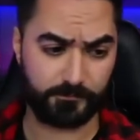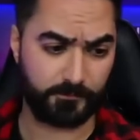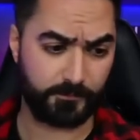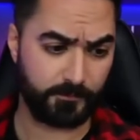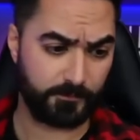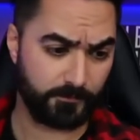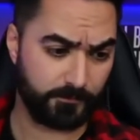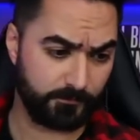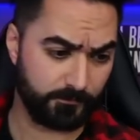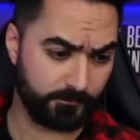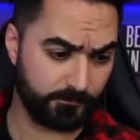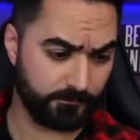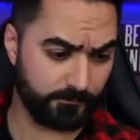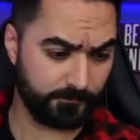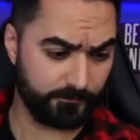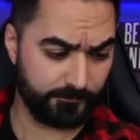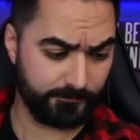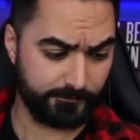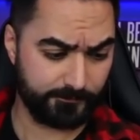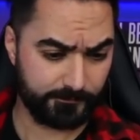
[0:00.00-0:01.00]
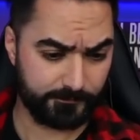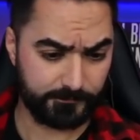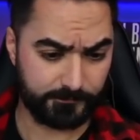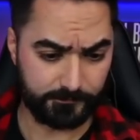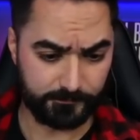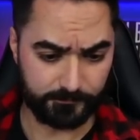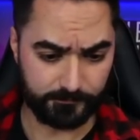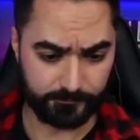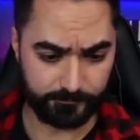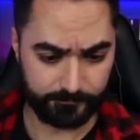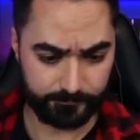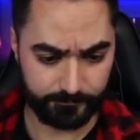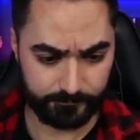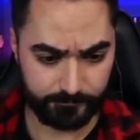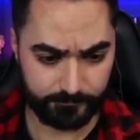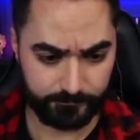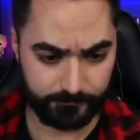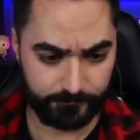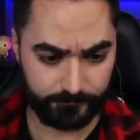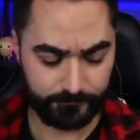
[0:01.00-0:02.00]

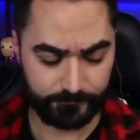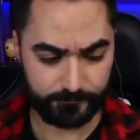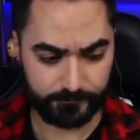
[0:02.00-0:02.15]
(not speaking)